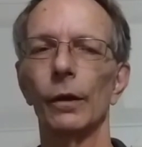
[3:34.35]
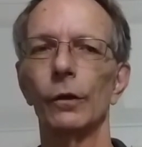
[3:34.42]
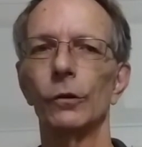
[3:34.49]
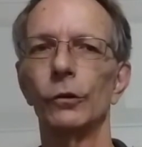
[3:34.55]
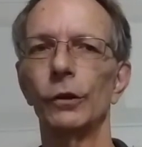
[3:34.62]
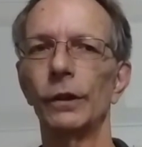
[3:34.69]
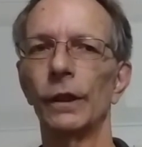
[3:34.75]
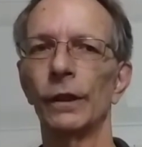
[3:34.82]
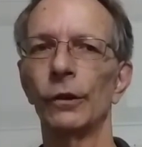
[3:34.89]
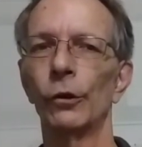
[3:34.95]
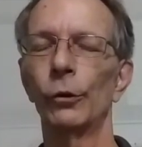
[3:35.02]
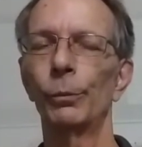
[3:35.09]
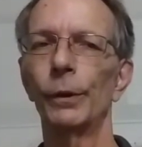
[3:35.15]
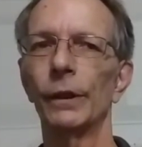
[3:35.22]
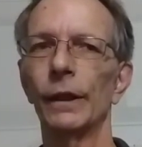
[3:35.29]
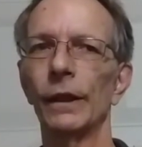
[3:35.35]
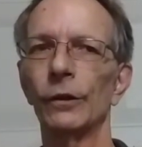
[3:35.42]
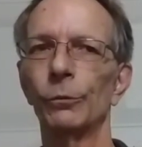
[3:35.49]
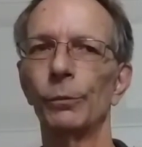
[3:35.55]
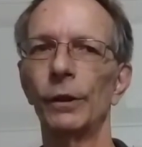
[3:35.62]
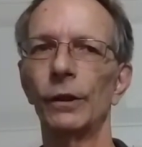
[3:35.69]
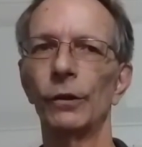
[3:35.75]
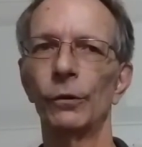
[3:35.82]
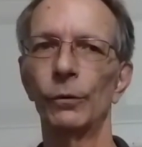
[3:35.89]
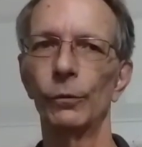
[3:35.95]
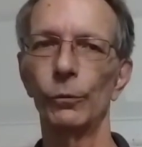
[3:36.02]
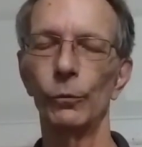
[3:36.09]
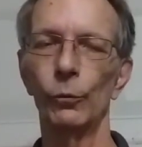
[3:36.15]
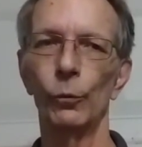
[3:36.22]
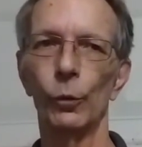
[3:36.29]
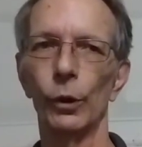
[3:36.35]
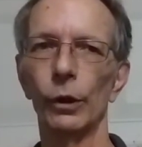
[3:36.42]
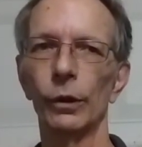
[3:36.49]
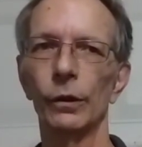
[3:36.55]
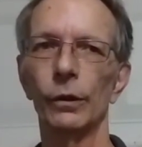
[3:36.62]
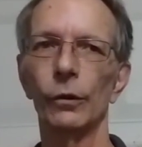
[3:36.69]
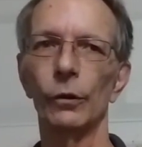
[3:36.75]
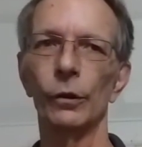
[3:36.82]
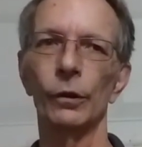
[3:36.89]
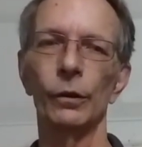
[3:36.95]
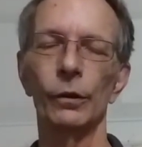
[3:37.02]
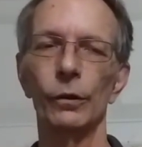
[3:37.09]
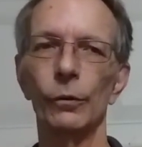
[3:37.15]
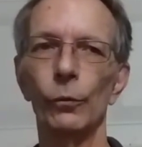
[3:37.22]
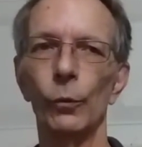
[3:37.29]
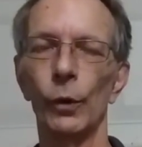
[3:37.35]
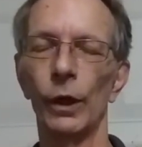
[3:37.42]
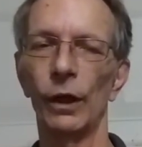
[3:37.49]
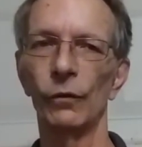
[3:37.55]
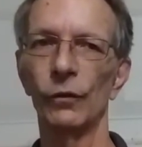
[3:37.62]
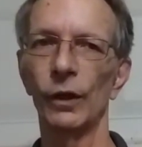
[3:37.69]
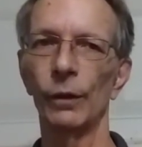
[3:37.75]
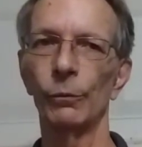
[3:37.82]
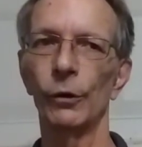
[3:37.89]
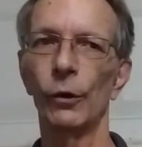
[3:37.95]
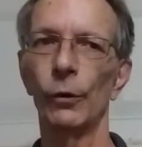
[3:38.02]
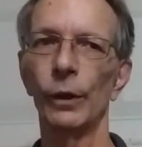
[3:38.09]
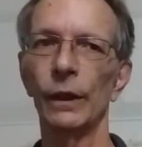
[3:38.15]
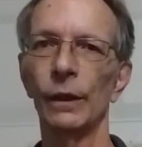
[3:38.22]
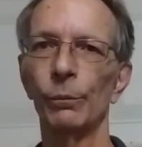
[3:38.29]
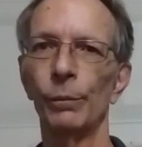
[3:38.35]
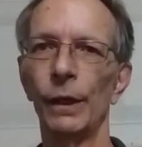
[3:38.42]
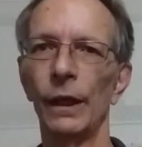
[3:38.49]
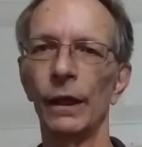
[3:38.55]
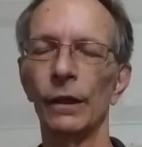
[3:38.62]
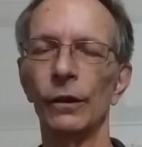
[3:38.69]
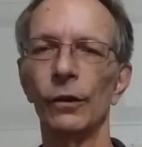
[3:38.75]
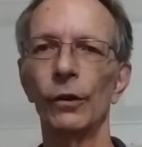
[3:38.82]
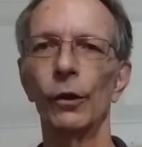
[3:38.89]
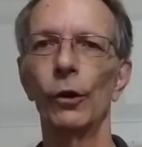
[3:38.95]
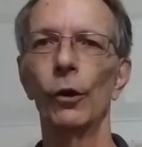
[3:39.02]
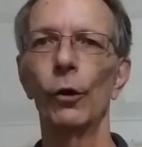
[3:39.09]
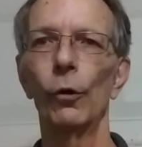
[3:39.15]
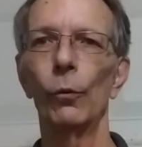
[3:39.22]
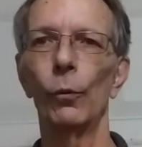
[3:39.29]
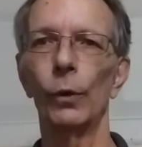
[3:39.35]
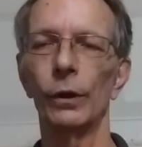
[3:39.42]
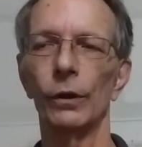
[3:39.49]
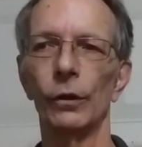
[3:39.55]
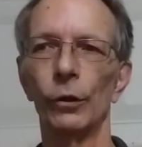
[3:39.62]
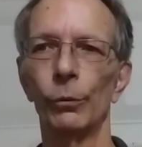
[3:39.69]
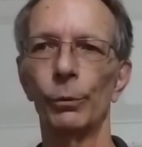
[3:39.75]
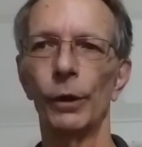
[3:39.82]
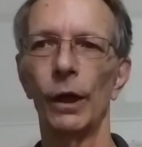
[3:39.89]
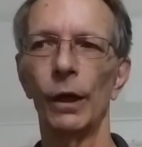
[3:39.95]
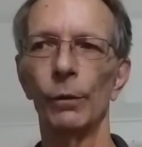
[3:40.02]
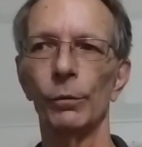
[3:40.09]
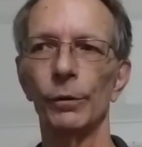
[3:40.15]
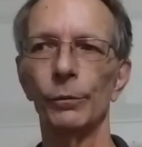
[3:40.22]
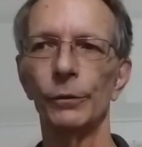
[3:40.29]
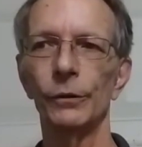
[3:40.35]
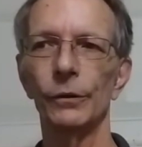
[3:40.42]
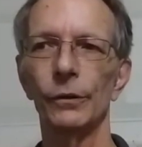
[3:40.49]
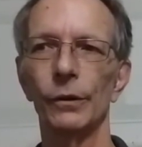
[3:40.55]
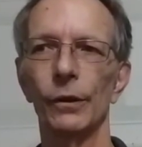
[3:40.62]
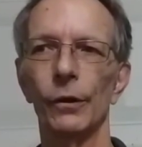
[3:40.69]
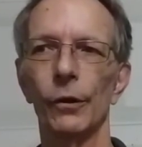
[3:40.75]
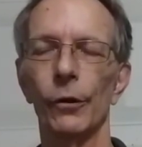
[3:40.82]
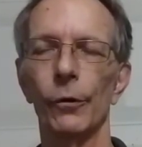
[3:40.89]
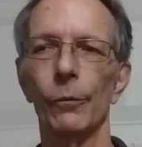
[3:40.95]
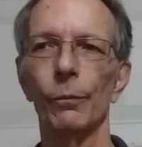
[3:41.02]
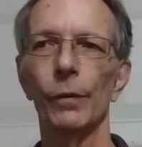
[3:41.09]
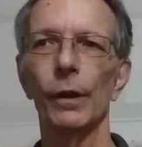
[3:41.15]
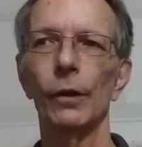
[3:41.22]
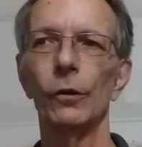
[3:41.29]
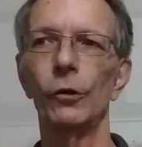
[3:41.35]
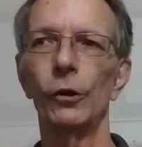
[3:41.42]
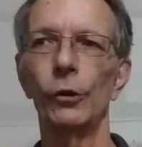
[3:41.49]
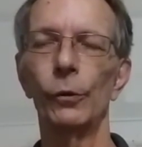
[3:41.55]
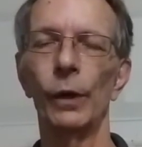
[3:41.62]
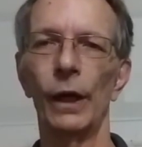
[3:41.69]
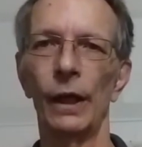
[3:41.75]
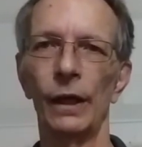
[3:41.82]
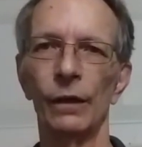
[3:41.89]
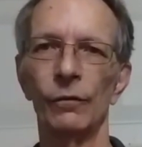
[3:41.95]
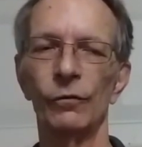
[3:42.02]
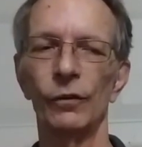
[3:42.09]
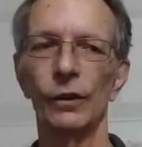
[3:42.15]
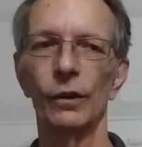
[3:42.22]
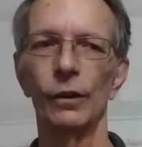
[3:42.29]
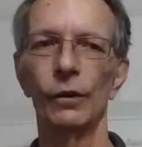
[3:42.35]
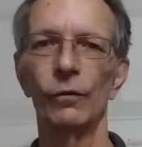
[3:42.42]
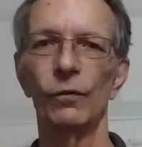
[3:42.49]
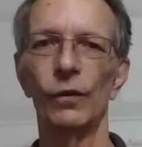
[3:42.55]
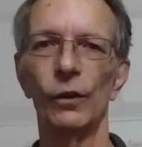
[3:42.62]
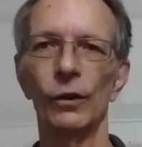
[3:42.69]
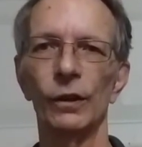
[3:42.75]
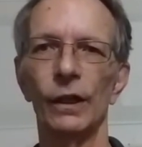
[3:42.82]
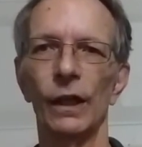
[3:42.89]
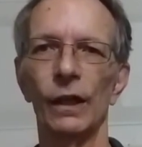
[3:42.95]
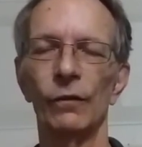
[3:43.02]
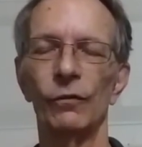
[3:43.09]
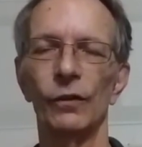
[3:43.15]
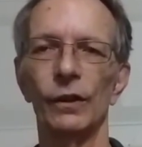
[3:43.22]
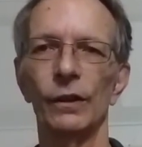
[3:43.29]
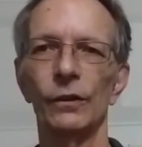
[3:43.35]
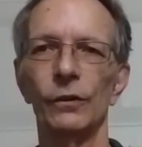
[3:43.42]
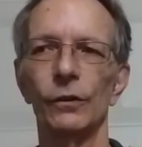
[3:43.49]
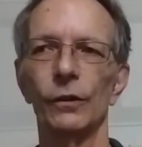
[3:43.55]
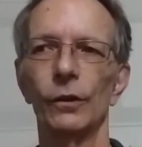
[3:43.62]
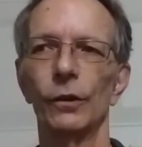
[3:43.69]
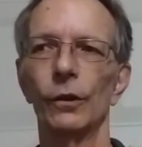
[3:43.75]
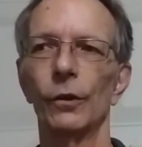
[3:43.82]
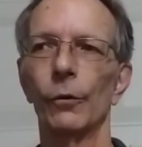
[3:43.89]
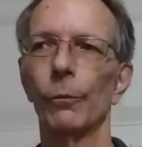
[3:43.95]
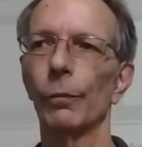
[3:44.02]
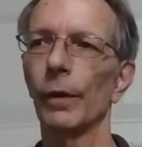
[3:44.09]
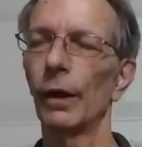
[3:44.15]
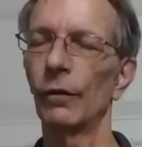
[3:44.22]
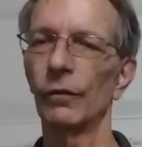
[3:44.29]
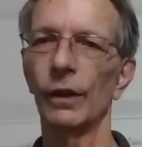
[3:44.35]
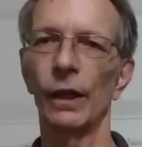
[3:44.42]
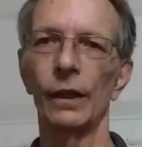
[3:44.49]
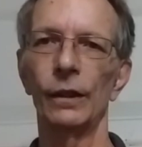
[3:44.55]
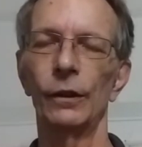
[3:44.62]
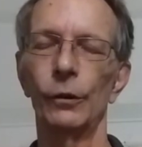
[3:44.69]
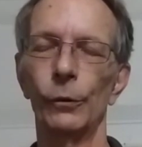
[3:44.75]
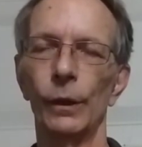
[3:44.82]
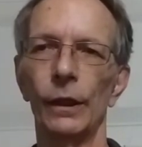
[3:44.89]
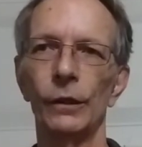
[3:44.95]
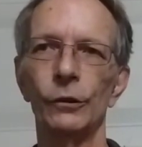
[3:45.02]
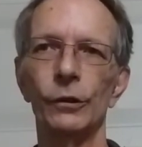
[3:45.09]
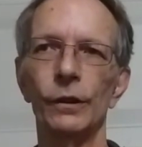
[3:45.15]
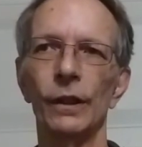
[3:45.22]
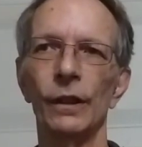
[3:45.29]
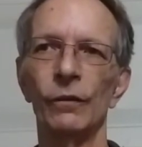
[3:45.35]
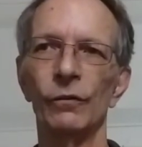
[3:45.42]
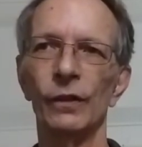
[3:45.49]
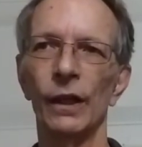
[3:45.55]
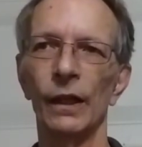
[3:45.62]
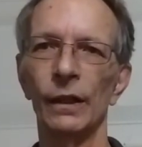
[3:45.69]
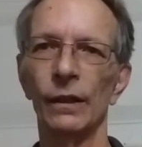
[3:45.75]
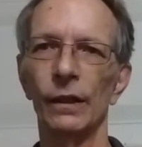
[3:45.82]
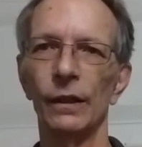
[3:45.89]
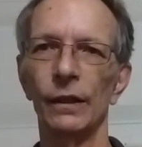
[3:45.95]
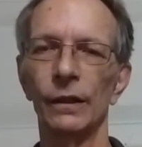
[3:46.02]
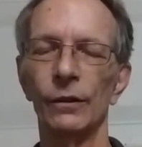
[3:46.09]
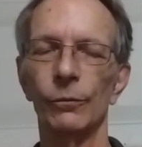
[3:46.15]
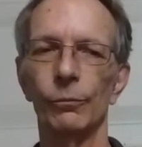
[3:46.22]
Gee, I hope it gets me to work or wherever I'm going and back with no problems. Do you have full confidence? I've got a new engine, I've got the